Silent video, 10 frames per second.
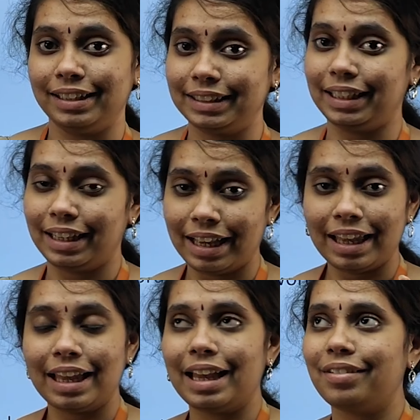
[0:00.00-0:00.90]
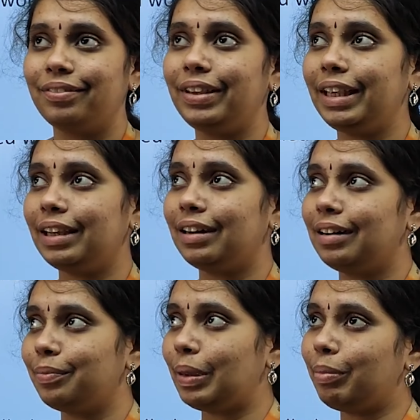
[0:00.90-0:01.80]
See, we
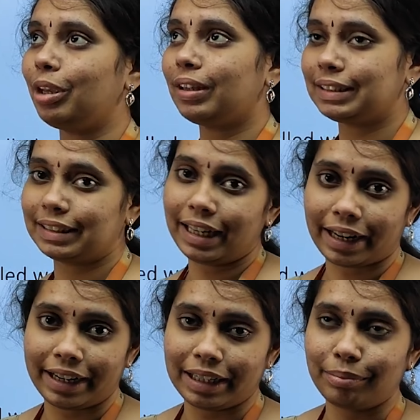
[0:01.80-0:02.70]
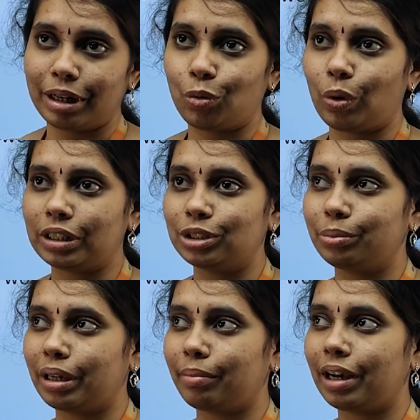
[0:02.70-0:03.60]
maybe you are still writing, but once you
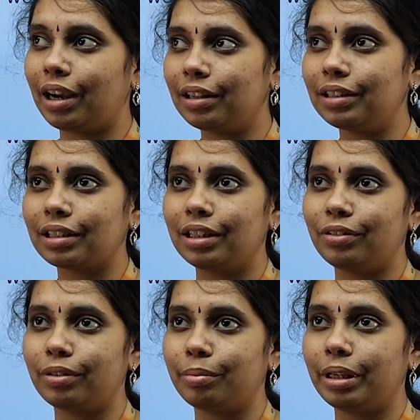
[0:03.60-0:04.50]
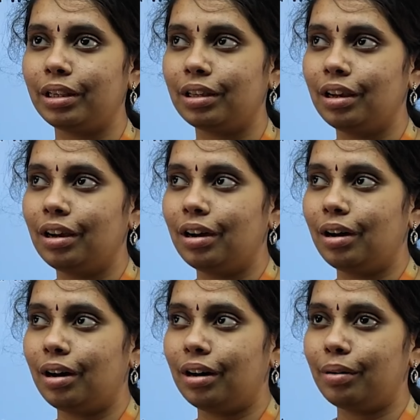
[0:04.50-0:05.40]
become an adult, it would be
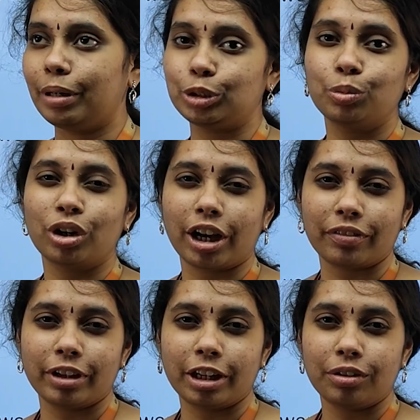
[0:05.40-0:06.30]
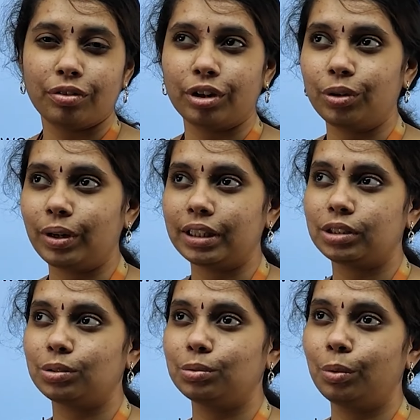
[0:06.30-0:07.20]
much more convenient for you
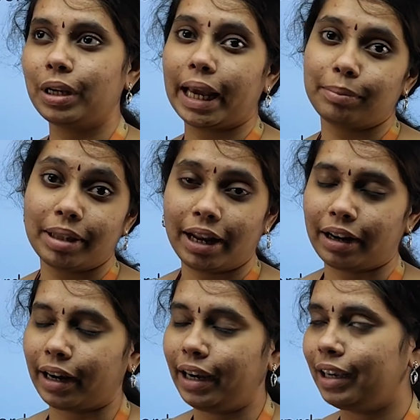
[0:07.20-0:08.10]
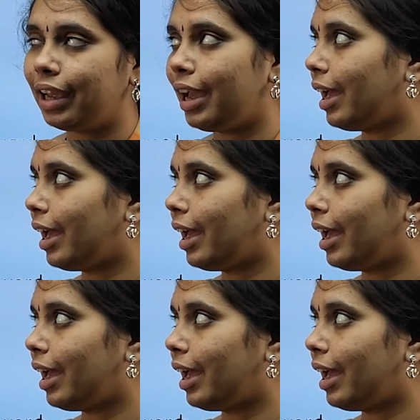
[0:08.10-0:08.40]
guys to type than write.